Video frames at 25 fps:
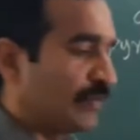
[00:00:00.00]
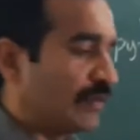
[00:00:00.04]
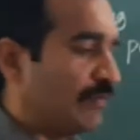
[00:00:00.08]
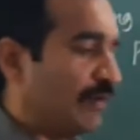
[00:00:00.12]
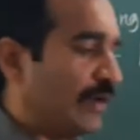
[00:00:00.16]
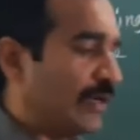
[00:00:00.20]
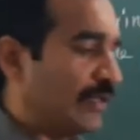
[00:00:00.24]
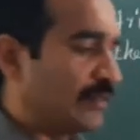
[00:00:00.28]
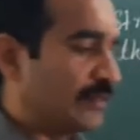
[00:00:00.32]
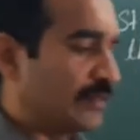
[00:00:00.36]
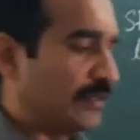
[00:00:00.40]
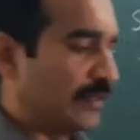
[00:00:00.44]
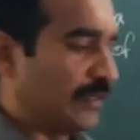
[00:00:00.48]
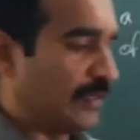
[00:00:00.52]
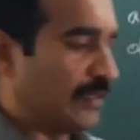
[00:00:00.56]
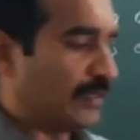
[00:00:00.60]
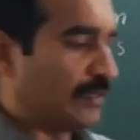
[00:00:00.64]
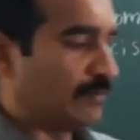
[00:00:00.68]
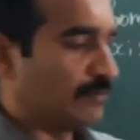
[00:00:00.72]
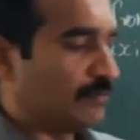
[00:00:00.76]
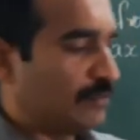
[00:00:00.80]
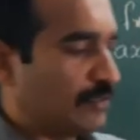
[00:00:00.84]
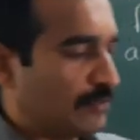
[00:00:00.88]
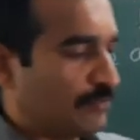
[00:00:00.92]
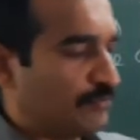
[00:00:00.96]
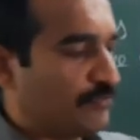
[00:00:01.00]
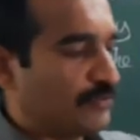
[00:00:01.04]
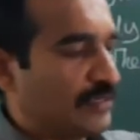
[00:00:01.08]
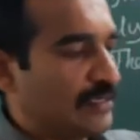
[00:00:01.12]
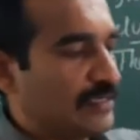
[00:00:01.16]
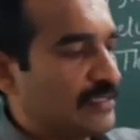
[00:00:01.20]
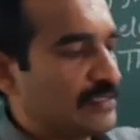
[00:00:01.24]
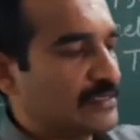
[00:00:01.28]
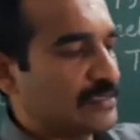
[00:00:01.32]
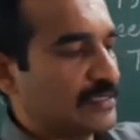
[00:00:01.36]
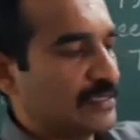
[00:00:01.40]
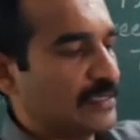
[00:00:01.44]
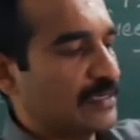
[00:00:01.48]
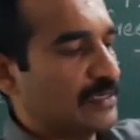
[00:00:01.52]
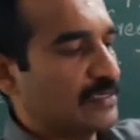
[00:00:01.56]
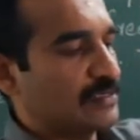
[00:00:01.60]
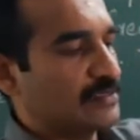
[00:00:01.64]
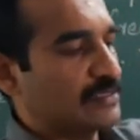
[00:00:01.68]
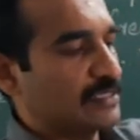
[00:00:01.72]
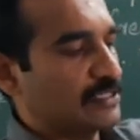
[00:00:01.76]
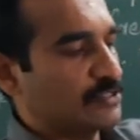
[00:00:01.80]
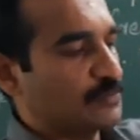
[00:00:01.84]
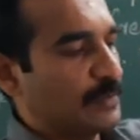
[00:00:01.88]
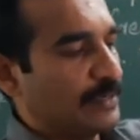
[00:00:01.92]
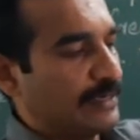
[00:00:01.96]
with freely
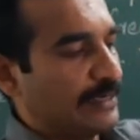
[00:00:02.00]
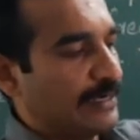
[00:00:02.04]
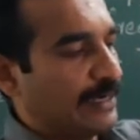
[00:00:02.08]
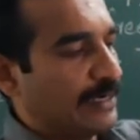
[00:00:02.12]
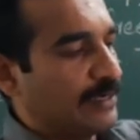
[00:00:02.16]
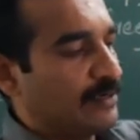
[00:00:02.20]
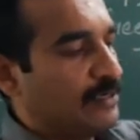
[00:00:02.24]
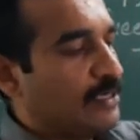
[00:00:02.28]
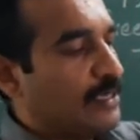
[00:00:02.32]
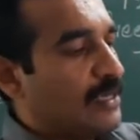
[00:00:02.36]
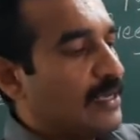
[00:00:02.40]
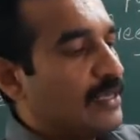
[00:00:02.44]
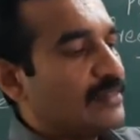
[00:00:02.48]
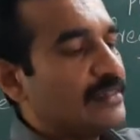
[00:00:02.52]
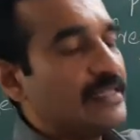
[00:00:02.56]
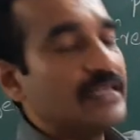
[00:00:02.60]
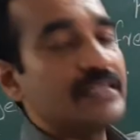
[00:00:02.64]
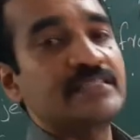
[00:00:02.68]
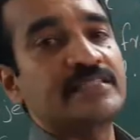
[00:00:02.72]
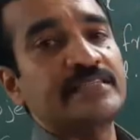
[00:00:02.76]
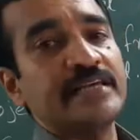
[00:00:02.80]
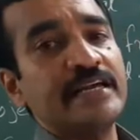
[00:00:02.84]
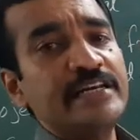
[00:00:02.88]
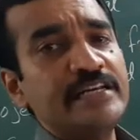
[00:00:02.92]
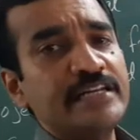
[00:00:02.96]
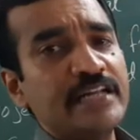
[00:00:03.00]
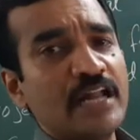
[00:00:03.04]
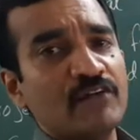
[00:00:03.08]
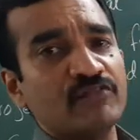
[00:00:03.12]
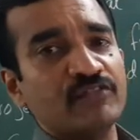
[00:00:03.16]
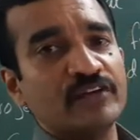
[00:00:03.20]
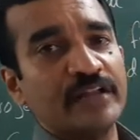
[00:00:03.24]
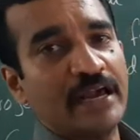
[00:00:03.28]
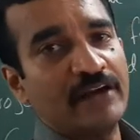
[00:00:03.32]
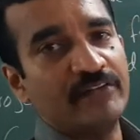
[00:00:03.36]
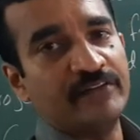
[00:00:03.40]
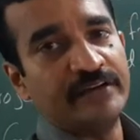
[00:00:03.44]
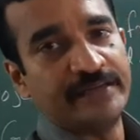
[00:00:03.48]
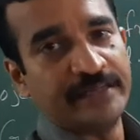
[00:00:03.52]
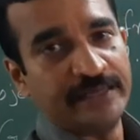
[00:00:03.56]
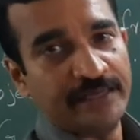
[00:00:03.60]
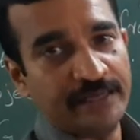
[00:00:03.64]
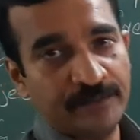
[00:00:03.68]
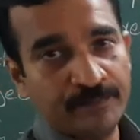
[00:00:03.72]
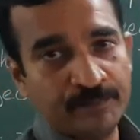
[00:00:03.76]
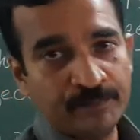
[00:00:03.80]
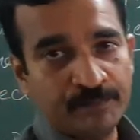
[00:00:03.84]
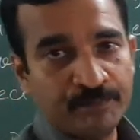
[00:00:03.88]
suspended, the center of gravity,